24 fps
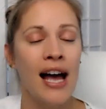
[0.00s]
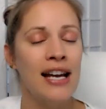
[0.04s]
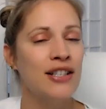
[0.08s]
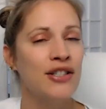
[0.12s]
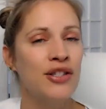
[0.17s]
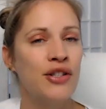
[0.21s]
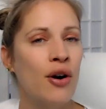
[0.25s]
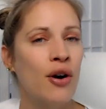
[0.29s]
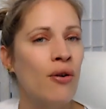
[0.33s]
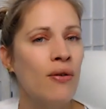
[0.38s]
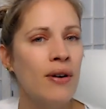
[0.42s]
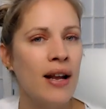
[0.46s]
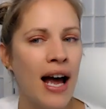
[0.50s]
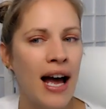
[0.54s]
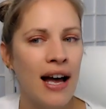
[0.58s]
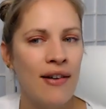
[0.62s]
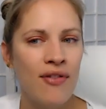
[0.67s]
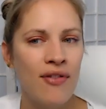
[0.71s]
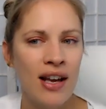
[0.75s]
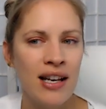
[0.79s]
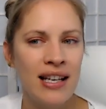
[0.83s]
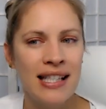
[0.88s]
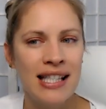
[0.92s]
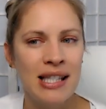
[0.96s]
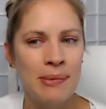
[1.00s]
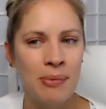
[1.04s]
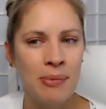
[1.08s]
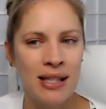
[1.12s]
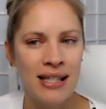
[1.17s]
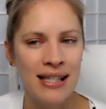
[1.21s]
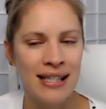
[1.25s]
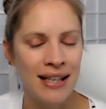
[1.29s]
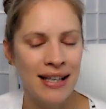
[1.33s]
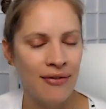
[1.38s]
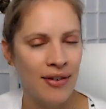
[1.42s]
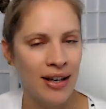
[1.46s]
I don't have any
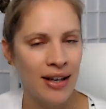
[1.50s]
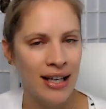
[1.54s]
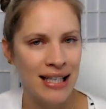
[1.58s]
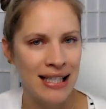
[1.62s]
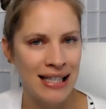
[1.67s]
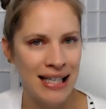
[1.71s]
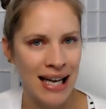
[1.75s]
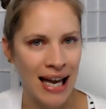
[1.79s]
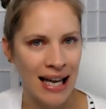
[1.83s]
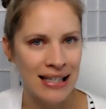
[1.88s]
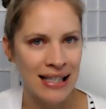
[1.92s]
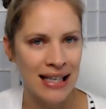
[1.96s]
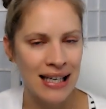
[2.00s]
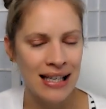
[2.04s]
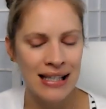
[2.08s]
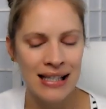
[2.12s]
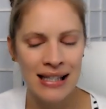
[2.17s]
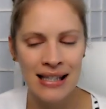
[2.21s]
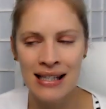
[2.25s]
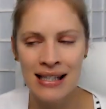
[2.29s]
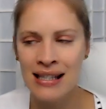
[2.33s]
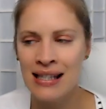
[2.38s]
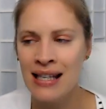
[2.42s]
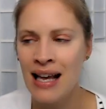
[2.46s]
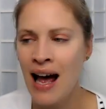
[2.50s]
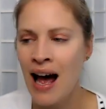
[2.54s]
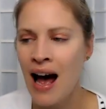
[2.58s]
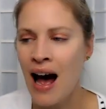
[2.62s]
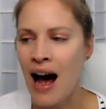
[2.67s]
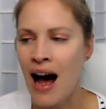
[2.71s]
specific dentists.